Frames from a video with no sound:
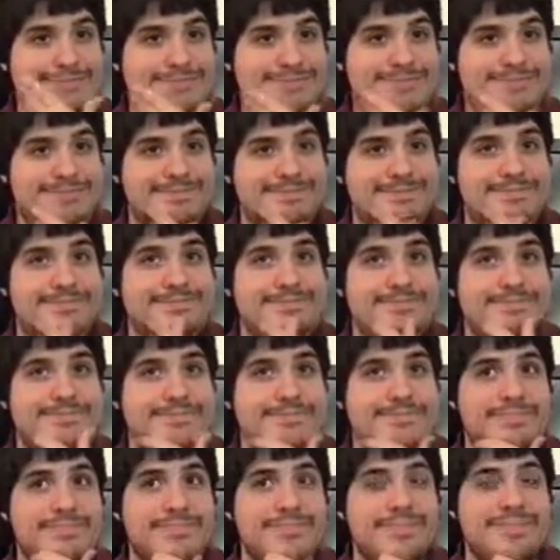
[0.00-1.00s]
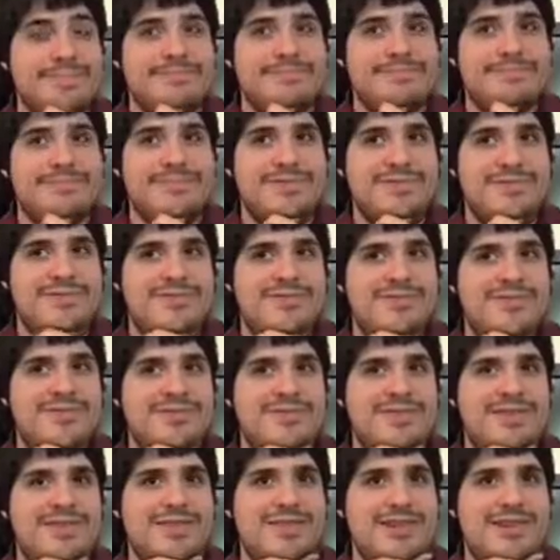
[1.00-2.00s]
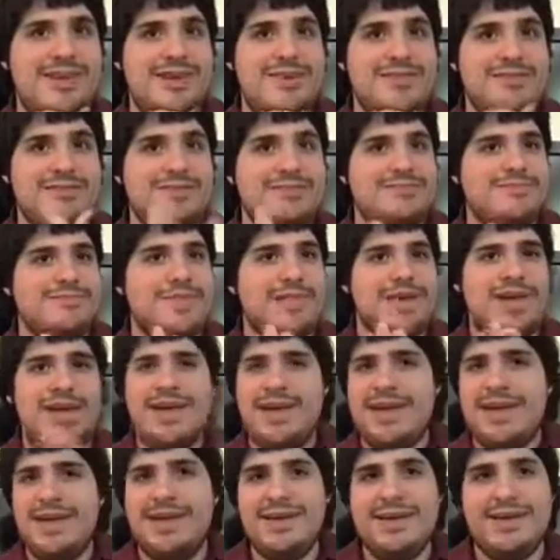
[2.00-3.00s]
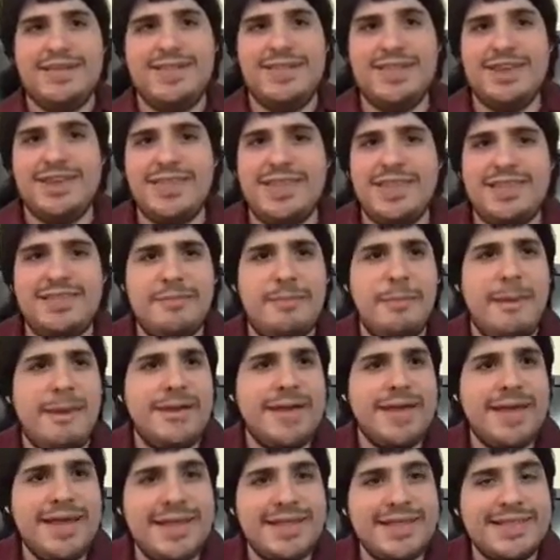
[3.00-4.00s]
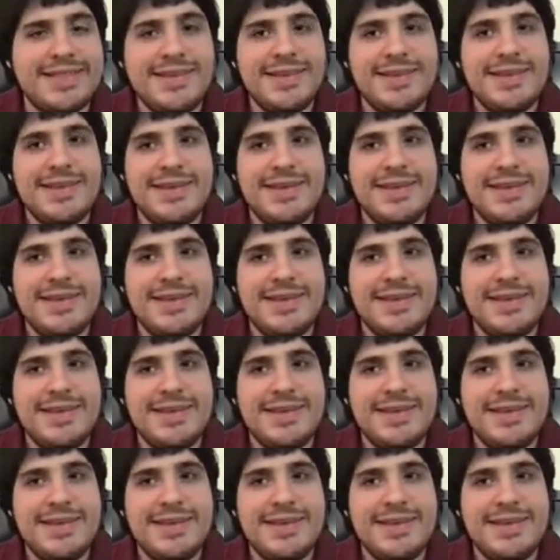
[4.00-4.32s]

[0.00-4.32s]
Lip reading: Was there anything else? Okay, I think that's about it.